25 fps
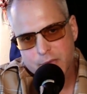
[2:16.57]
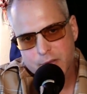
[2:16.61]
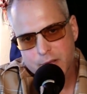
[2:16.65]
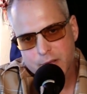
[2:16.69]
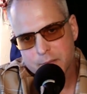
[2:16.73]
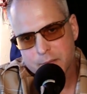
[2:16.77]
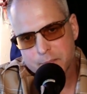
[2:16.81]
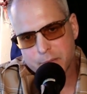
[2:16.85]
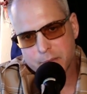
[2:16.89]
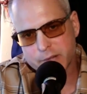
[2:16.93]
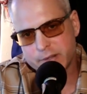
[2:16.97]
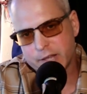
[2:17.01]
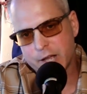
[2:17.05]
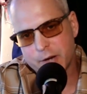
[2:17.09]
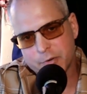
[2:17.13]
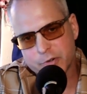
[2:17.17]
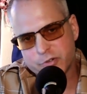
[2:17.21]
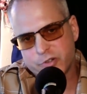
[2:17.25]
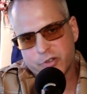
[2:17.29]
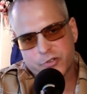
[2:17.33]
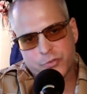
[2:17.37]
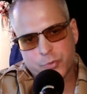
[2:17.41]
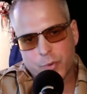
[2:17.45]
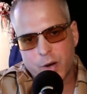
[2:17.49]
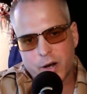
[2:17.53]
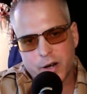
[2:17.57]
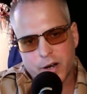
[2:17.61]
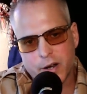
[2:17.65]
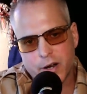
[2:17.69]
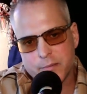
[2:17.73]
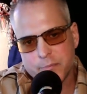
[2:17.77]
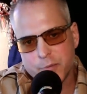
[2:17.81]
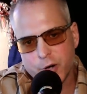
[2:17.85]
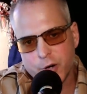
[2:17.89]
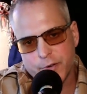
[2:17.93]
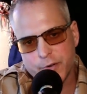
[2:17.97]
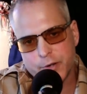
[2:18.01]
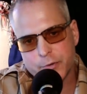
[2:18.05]
but they were just running a
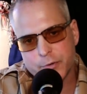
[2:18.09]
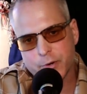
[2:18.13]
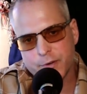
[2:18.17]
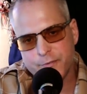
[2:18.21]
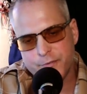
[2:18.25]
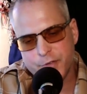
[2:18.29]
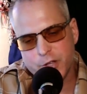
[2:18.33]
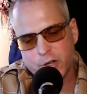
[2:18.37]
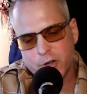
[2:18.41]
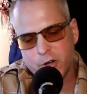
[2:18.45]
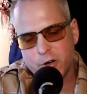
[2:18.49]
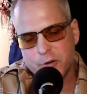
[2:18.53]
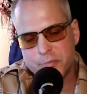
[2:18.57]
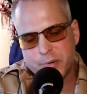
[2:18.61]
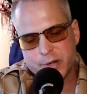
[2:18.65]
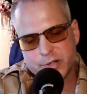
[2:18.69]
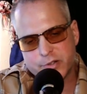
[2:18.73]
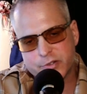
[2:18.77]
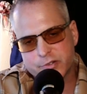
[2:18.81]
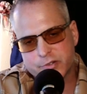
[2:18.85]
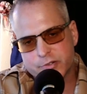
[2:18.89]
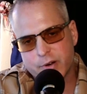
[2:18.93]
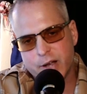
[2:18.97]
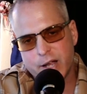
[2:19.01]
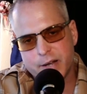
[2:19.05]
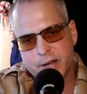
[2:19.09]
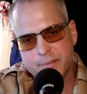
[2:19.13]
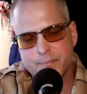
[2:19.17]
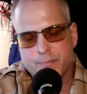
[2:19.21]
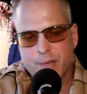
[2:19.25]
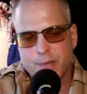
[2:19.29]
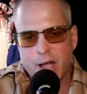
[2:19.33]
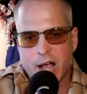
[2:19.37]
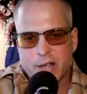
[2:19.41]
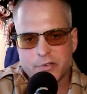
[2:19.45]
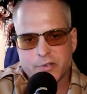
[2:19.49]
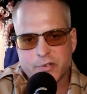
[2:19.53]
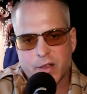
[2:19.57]
movie review, but straight
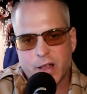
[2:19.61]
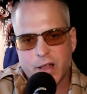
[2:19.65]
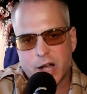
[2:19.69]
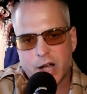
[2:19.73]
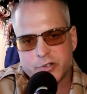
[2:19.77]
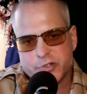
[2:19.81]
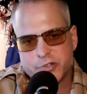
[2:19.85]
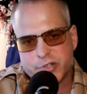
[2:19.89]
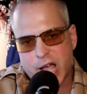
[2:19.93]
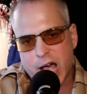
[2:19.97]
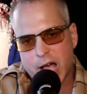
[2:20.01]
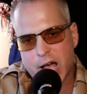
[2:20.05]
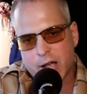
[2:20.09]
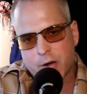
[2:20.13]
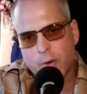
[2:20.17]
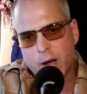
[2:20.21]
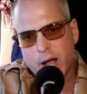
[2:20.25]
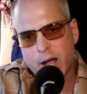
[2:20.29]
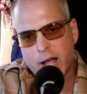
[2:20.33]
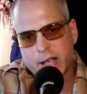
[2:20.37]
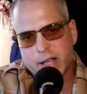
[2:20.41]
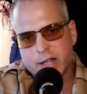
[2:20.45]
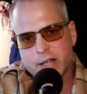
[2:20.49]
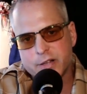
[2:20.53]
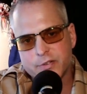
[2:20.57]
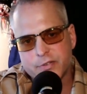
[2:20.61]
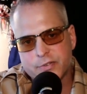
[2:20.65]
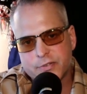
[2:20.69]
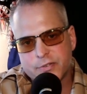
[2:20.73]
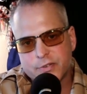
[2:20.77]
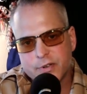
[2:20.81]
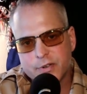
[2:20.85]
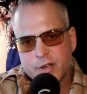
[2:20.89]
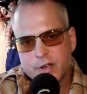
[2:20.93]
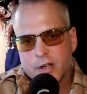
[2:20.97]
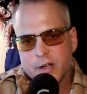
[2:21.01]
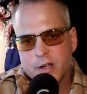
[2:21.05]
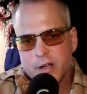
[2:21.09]
ass clown jackwagons,
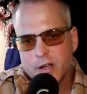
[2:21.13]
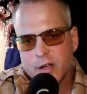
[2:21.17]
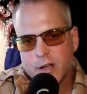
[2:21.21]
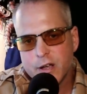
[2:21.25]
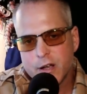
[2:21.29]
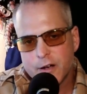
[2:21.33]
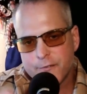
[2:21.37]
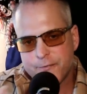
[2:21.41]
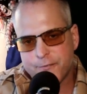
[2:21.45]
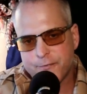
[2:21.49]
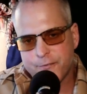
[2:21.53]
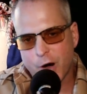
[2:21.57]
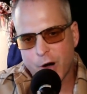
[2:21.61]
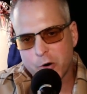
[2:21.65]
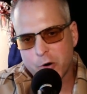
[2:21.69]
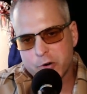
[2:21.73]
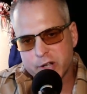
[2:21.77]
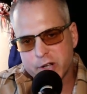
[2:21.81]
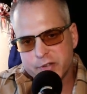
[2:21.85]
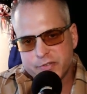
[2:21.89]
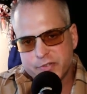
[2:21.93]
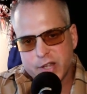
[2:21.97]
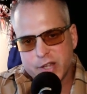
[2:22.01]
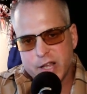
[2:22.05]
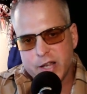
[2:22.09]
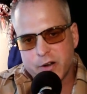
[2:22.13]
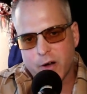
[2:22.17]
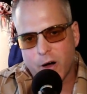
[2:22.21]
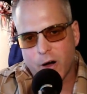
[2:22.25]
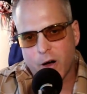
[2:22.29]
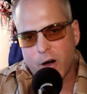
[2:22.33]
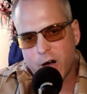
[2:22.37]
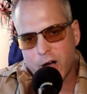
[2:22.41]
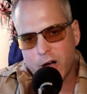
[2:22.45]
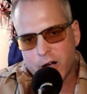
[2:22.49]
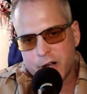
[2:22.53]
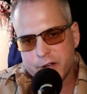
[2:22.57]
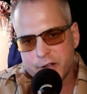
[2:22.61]
focusing
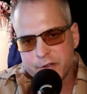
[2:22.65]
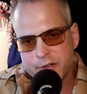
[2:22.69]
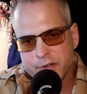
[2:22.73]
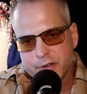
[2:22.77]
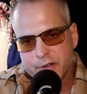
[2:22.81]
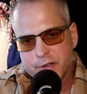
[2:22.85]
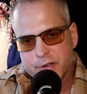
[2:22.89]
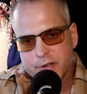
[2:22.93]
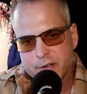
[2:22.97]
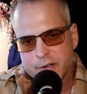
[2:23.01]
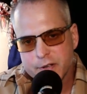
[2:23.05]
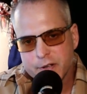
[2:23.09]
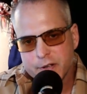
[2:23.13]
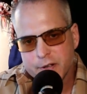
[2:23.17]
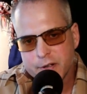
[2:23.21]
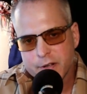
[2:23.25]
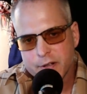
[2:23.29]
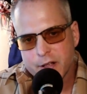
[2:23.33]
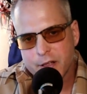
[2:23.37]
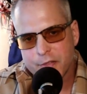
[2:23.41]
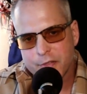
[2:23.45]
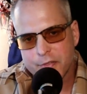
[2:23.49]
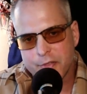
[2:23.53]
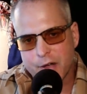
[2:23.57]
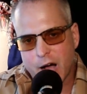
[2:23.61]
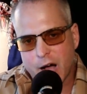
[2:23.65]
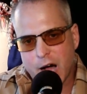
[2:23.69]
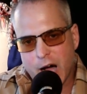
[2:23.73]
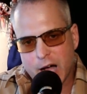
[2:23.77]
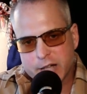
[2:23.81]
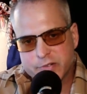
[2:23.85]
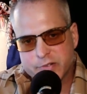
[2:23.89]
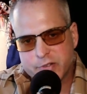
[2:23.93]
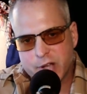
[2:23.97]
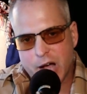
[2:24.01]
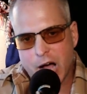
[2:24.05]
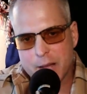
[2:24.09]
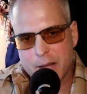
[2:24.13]
on the
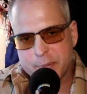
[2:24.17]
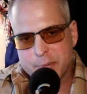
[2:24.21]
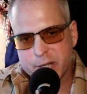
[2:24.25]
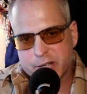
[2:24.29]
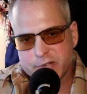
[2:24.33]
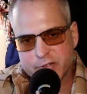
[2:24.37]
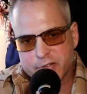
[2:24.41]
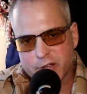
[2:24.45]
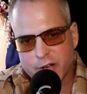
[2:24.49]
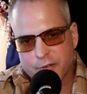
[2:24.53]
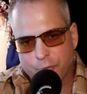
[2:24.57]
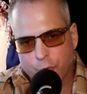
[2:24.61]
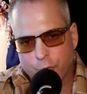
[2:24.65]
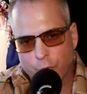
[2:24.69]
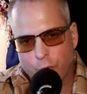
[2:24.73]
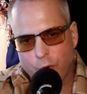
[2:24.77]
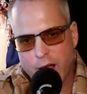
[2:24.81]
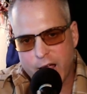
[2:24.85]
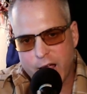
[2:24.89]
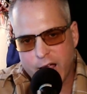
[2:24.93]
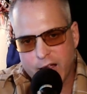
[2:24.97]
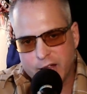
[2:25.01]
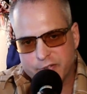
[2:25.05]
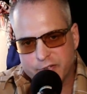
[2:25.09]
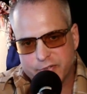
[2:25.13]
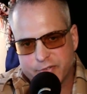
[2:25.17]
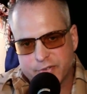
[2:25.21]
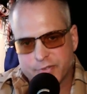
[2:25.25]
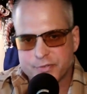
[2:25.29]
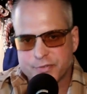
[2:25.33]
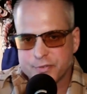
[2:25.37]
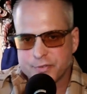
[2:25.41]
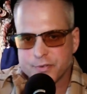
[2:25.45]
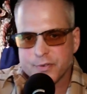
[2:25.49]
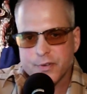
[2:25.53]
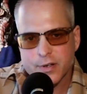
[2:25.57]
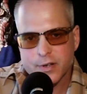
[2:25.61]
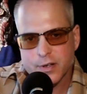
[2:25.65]
hot topics of race.
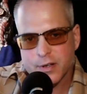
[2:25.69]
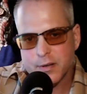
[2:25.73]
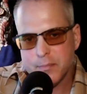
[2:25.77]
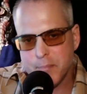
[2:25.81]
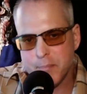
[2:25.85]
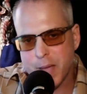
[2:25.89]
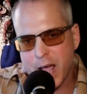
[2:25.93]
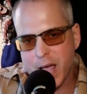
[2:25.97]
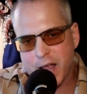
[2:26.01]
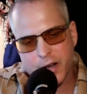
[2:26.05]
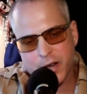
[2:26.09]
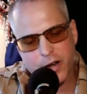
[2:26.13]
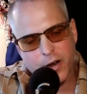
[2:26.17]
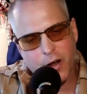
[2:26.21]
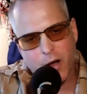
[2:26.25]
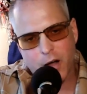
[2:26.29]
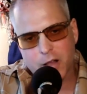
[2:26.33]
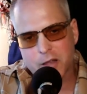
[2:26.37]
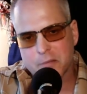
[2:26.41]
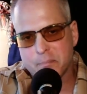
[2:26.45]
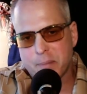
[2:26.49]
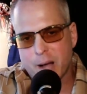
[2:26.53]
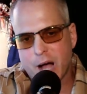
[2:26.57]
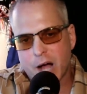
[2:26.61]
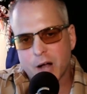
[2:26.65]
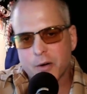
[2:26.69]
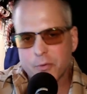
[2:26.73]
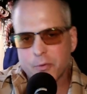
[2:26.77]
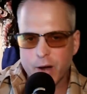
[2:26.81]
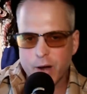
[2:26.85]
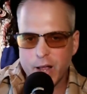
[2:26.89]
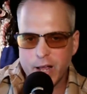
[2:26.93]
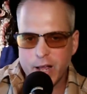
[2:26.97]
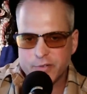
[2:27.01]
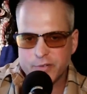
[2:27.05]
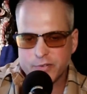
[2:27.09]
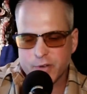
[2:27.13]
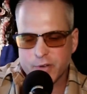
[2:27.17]
Made it all about
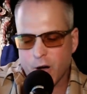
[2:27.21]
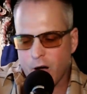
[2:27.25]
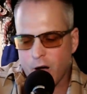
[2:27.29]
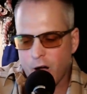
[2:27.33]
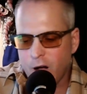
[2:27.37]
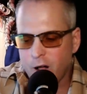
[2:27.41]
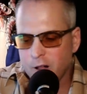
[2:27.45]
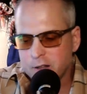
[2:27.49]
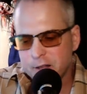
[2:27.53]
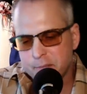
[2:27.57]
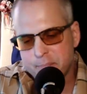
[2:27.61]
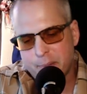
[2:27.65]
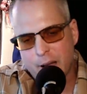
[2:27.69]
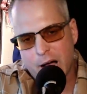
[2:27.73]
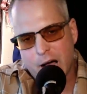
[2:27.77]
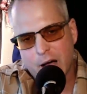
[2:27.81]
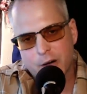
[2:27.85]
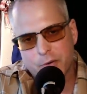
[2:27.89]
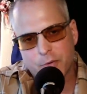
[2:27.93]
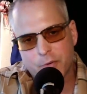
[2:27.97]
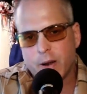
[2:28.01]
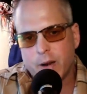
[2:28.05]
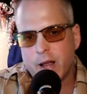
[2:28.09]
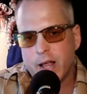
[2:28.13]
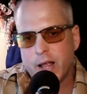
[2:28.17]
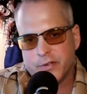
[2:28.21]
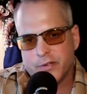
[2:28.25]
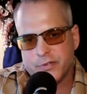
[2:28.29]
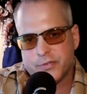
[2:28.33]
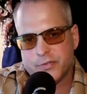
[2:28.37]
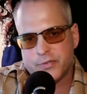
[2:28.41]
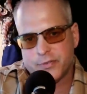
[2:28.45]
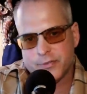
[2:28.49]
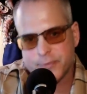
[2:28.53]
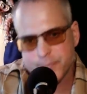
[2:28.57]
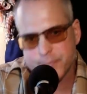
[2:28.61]
race, all about race.